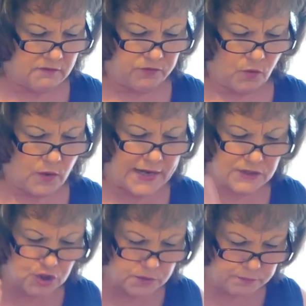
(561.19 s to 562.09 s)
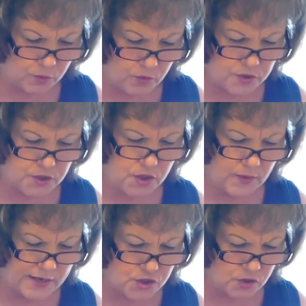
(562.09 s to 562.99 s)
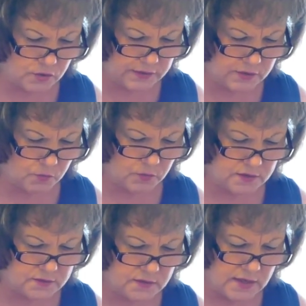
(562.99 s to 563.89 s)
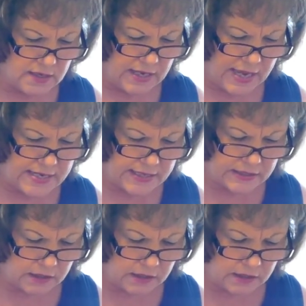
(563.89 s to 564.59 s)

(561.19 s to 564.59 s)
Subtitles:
for and support you and your little ones. And he